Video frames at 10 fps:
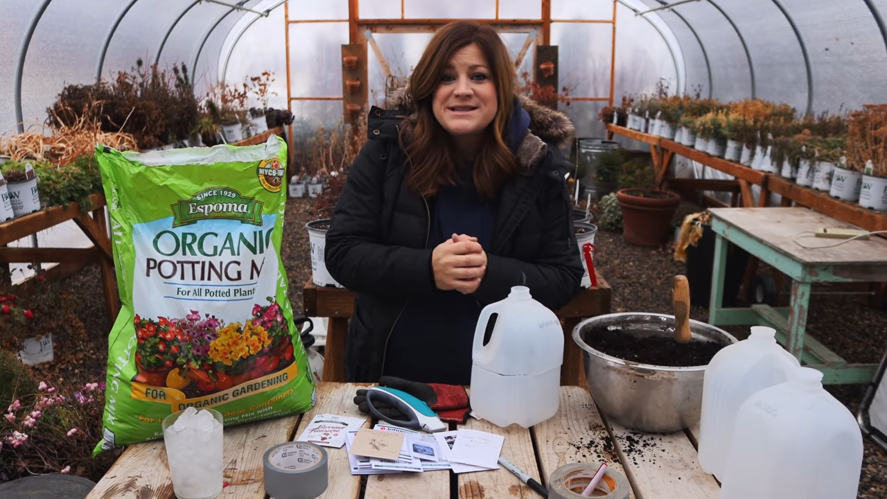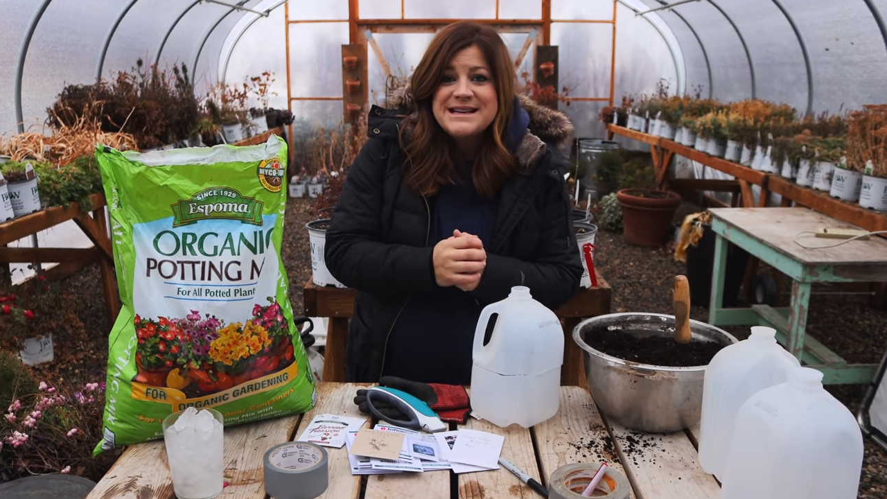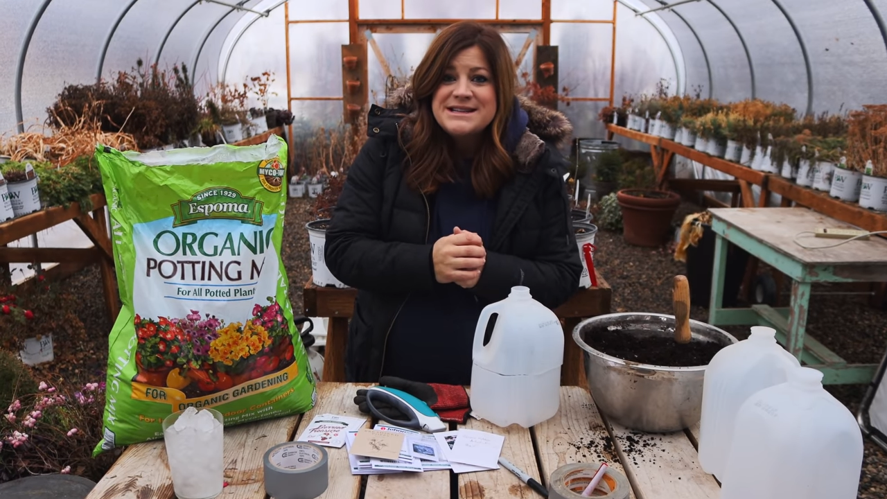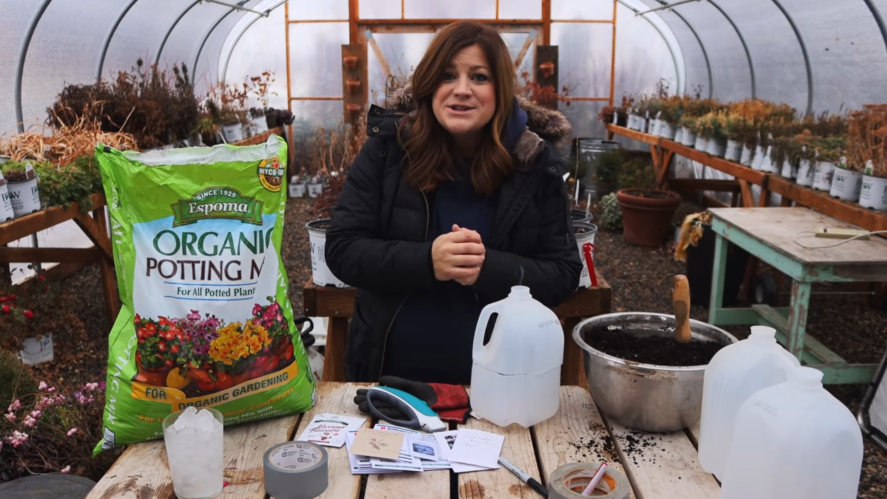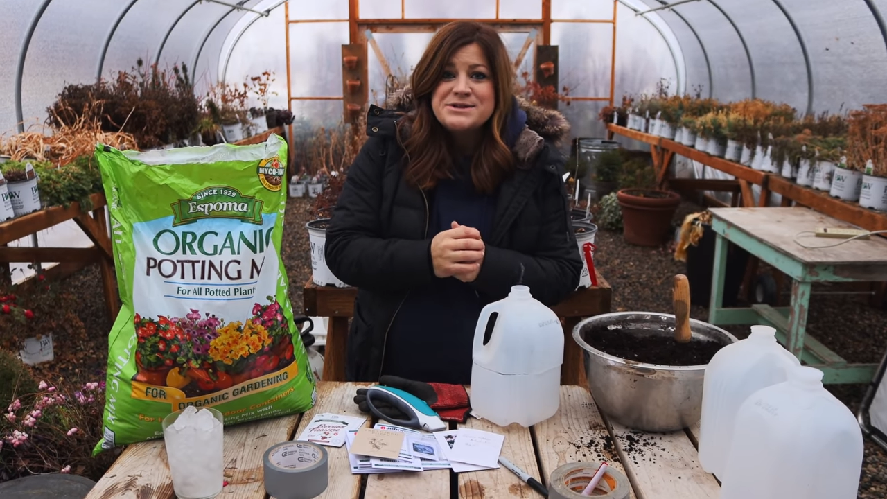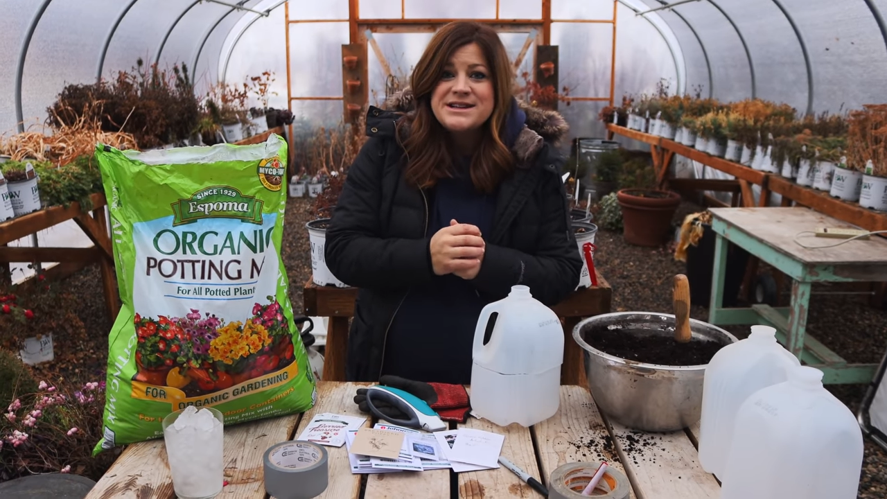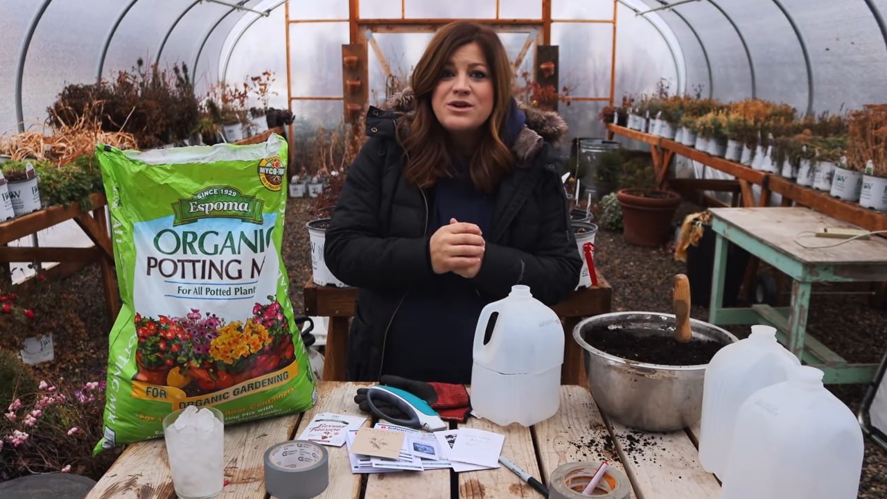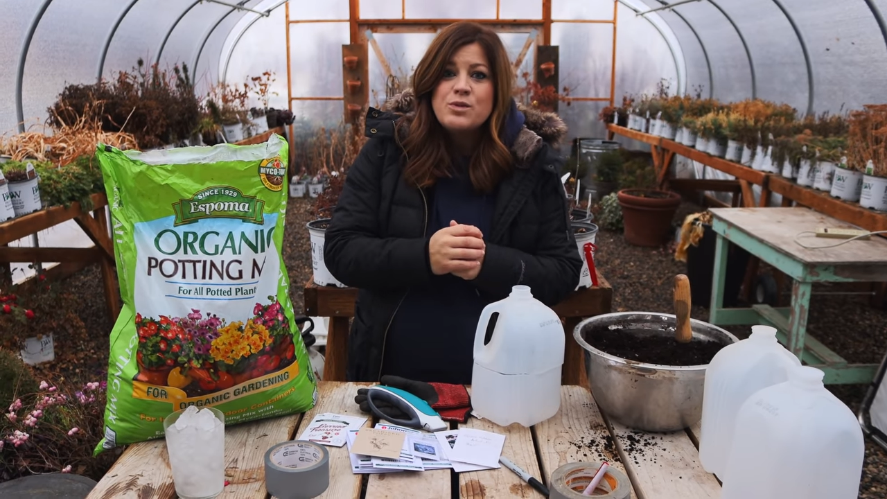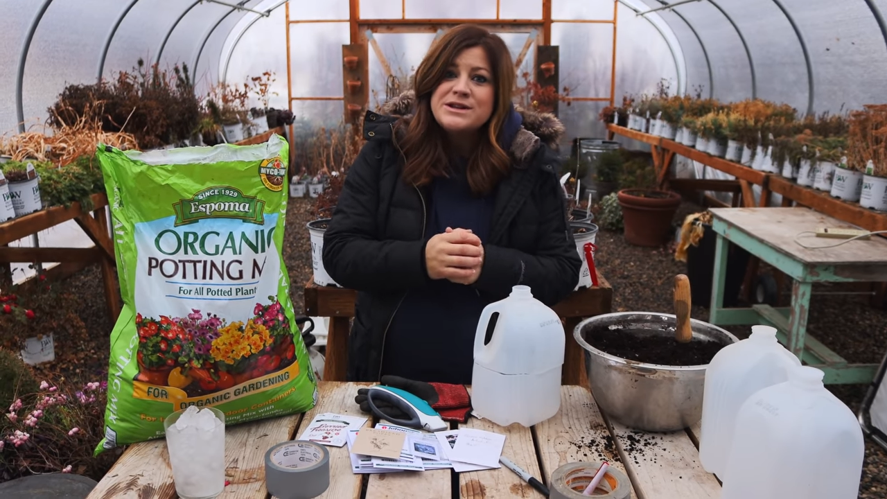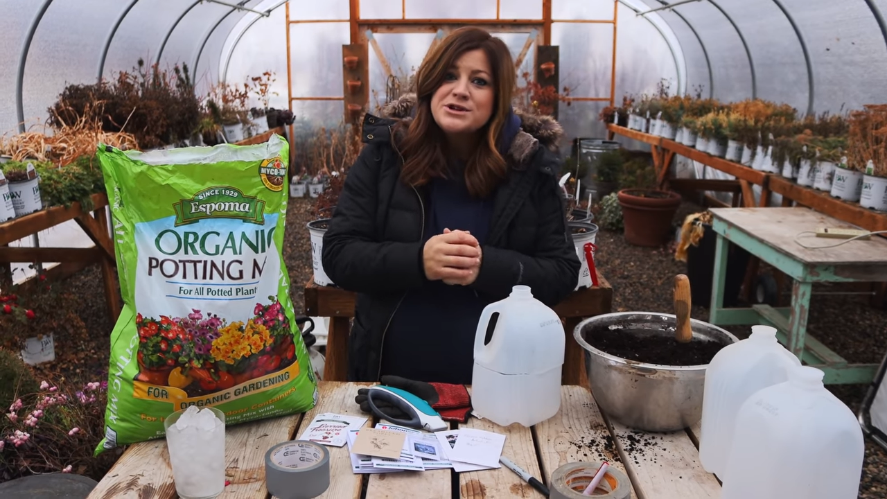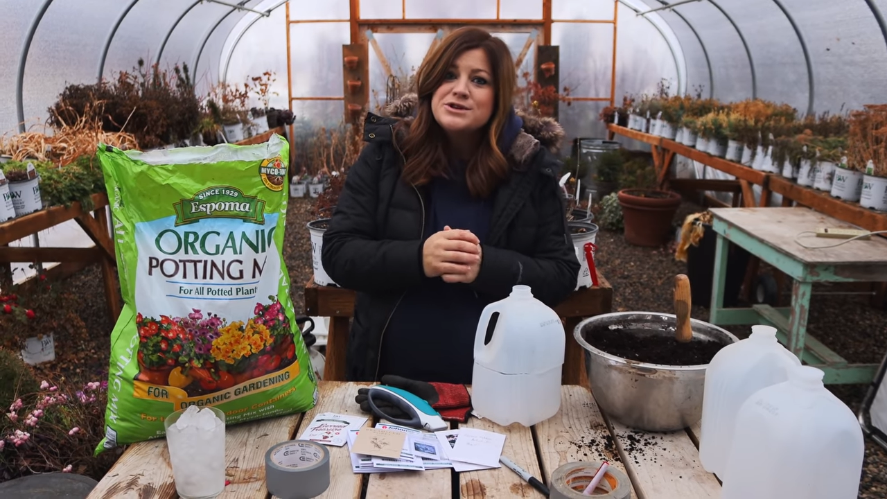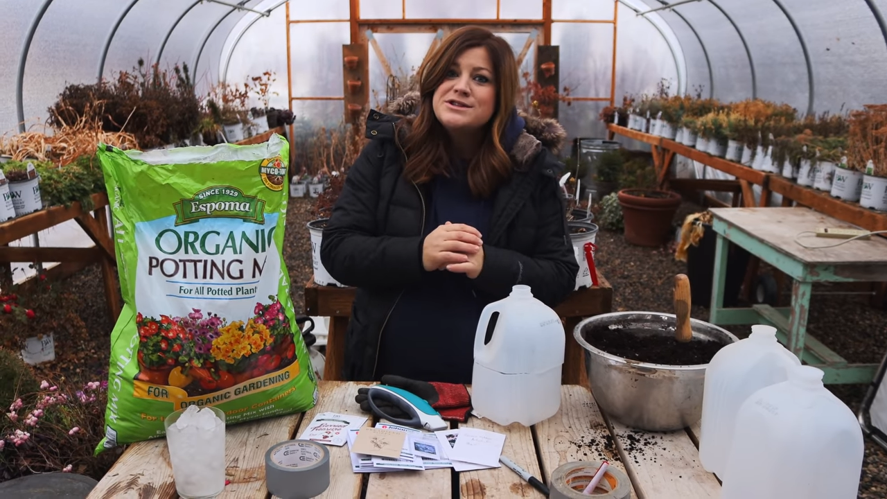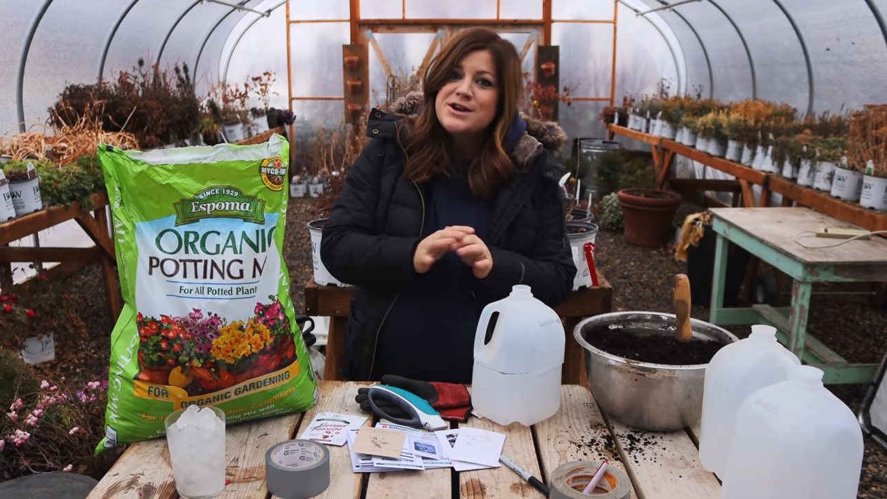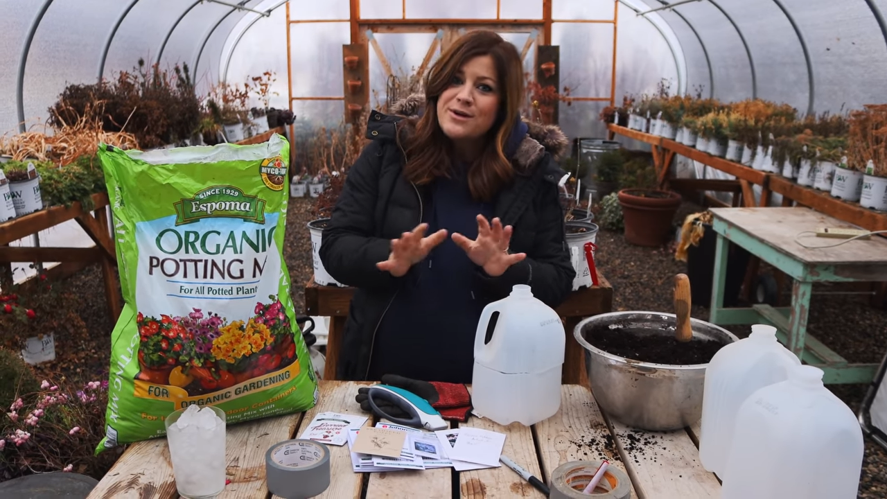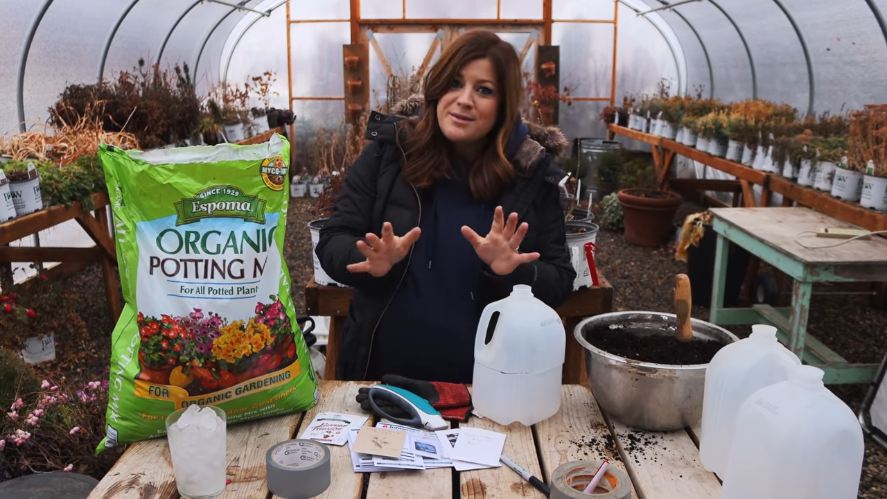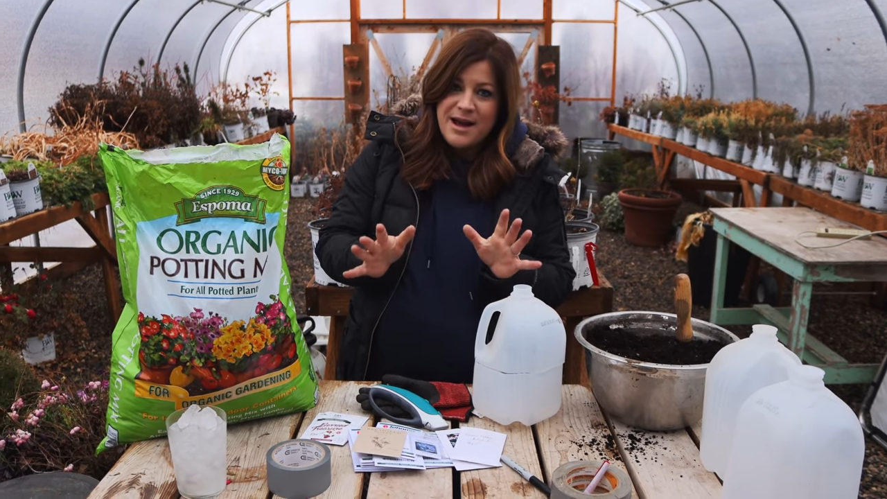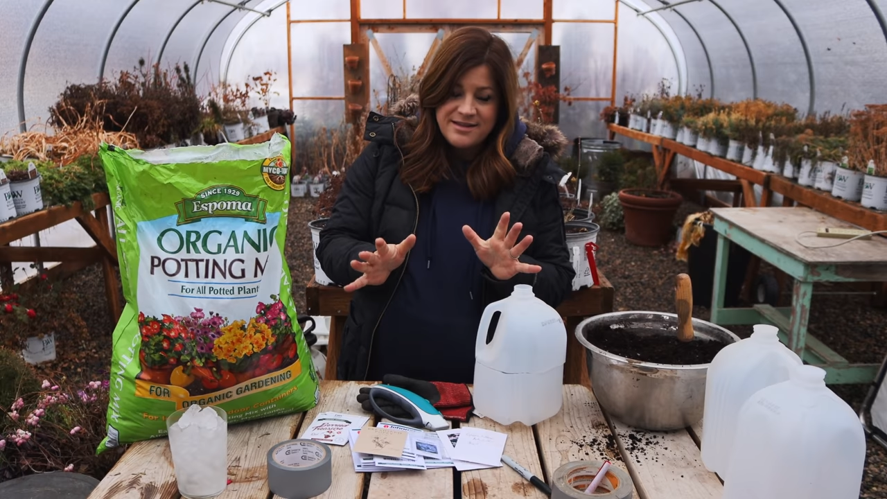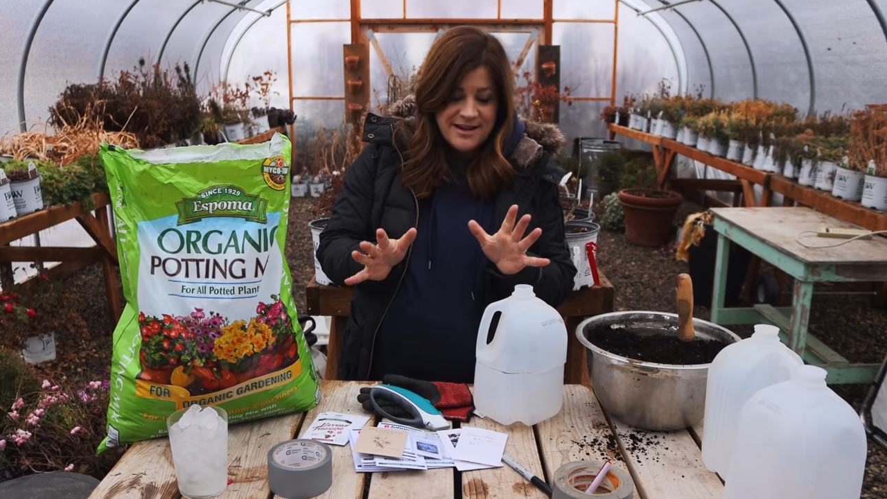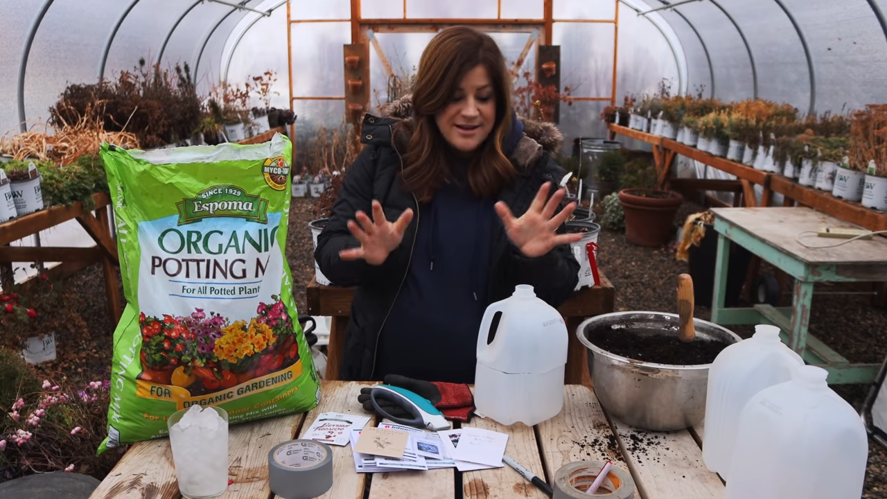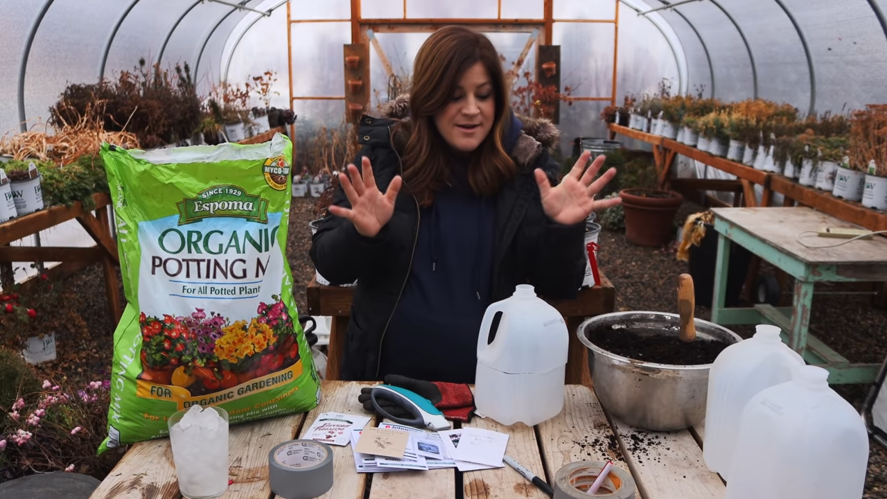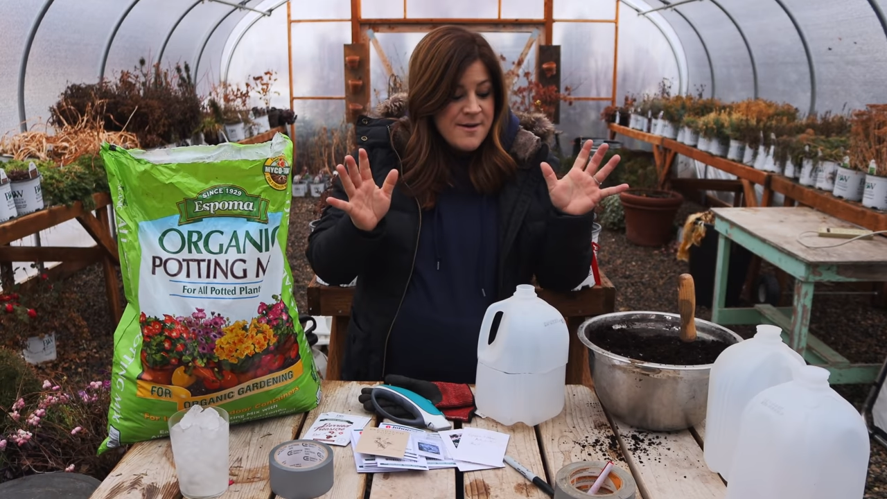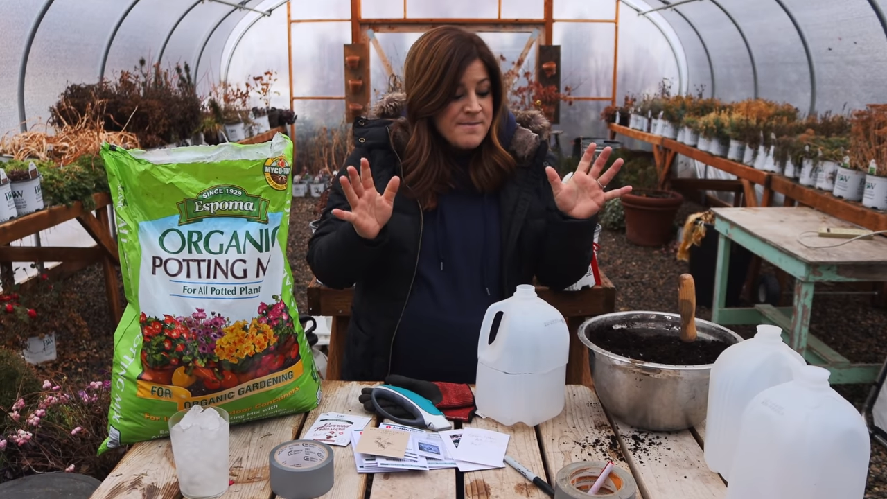seeds using the winter sowing method,